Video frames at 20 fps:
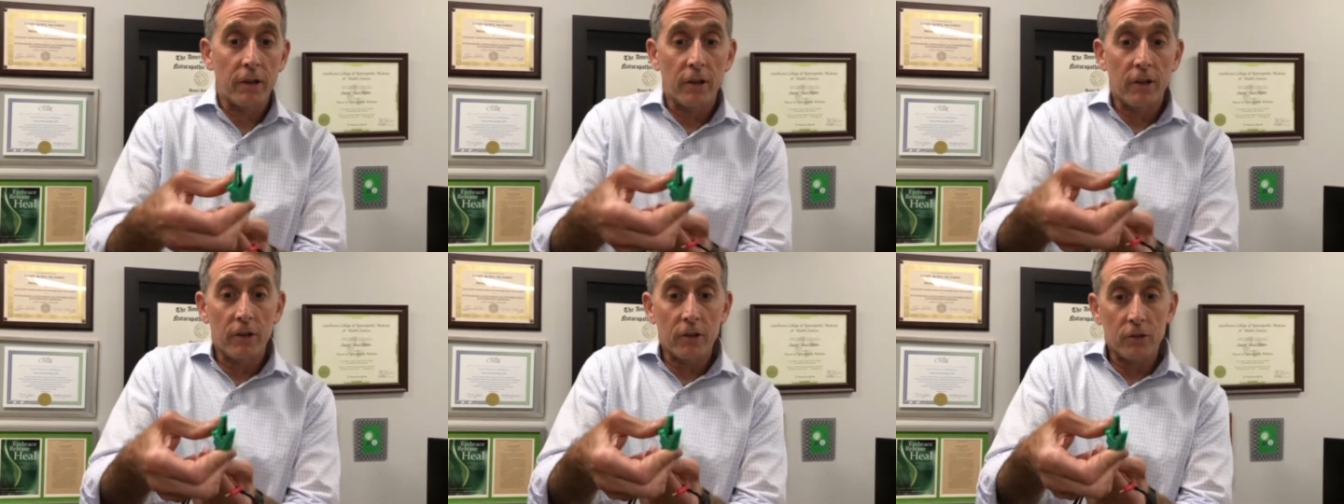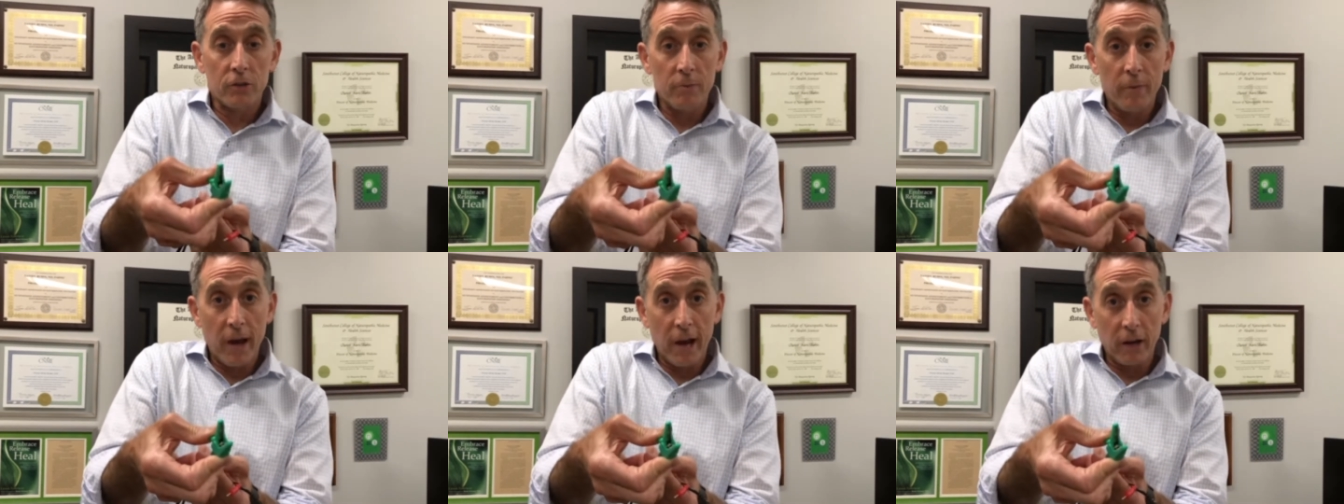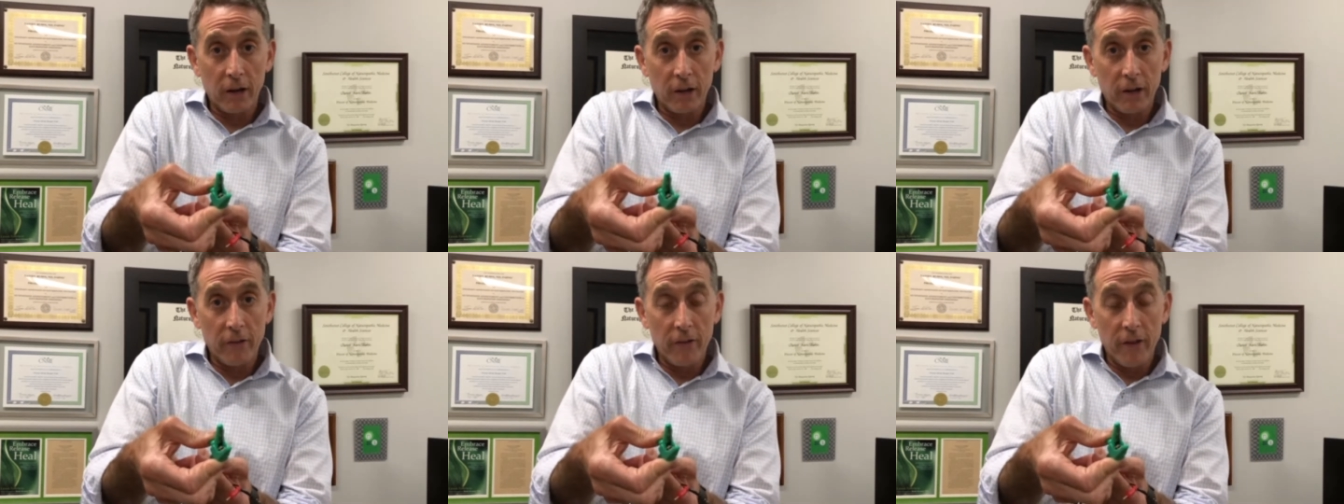There's
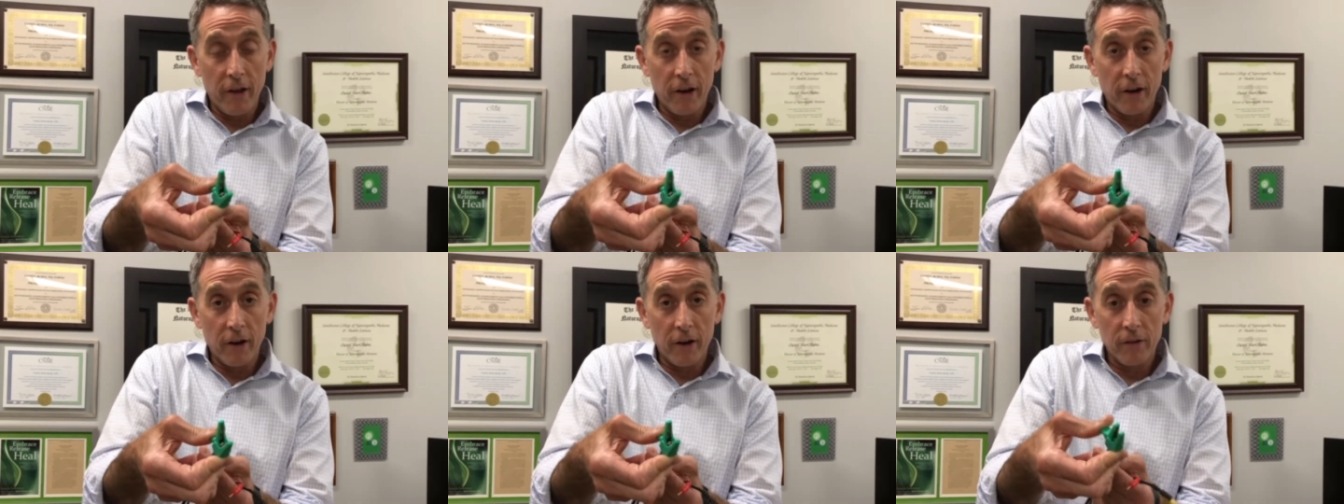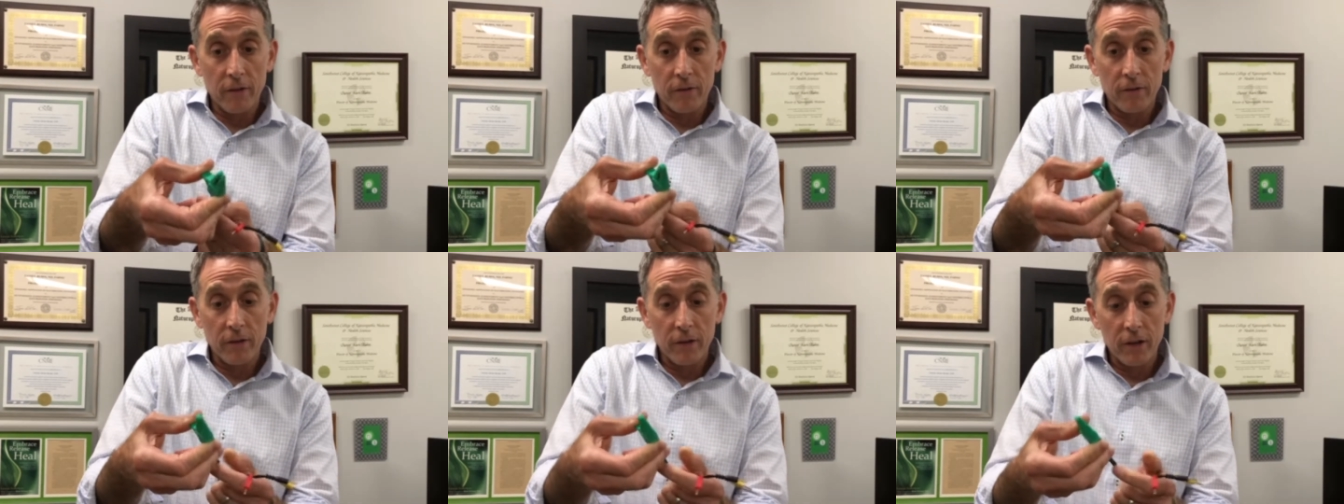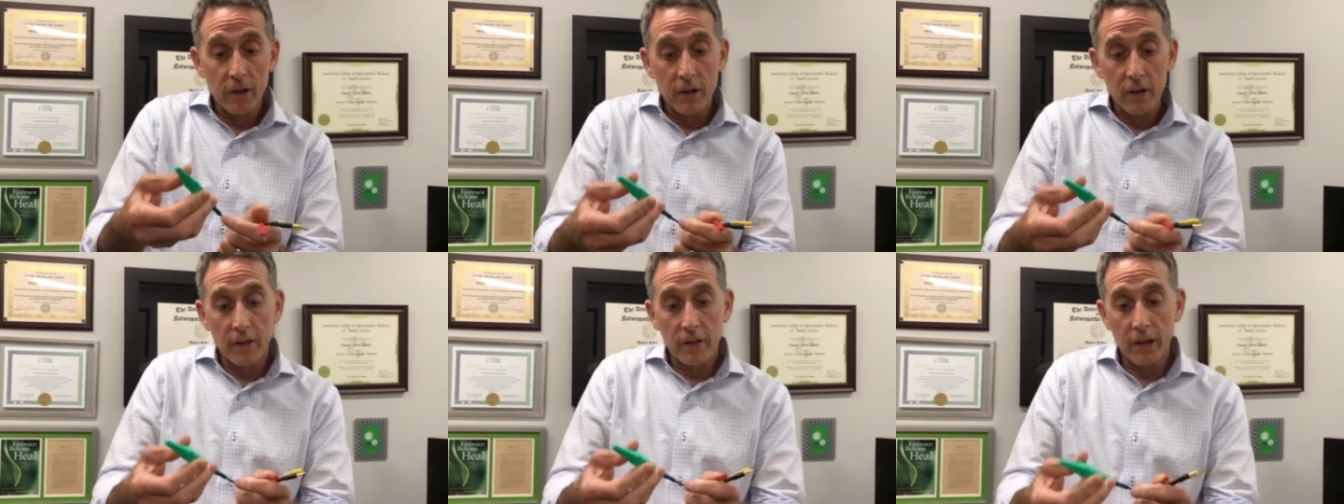metal in there.
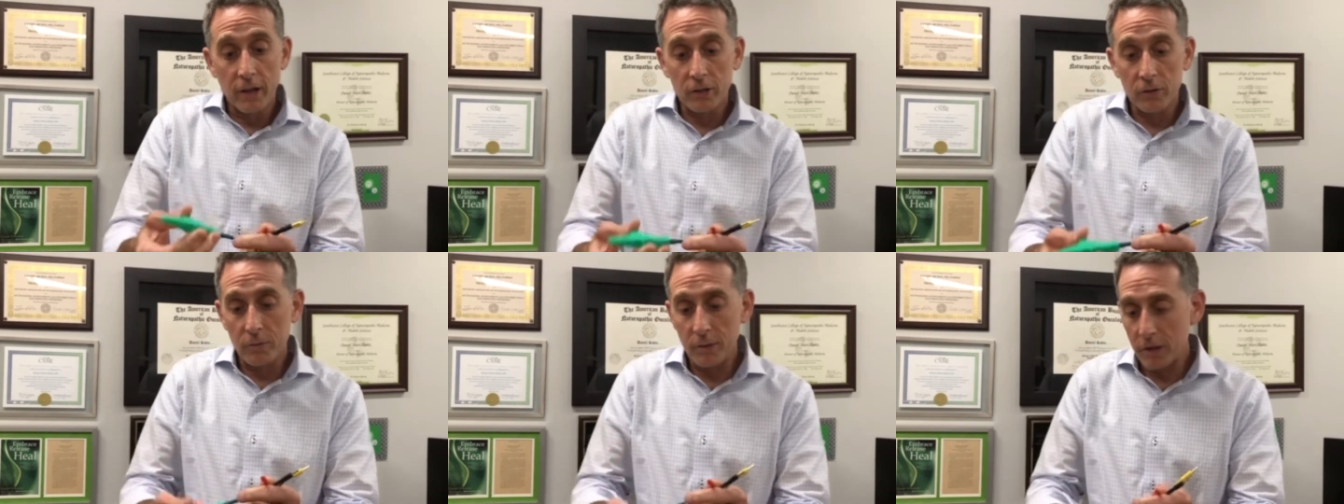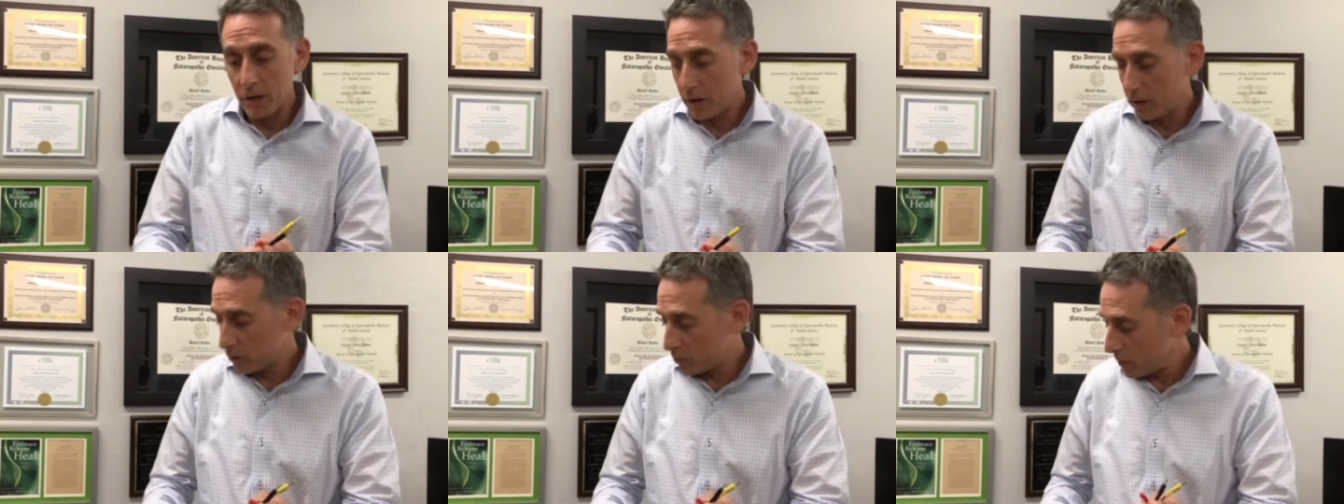That's because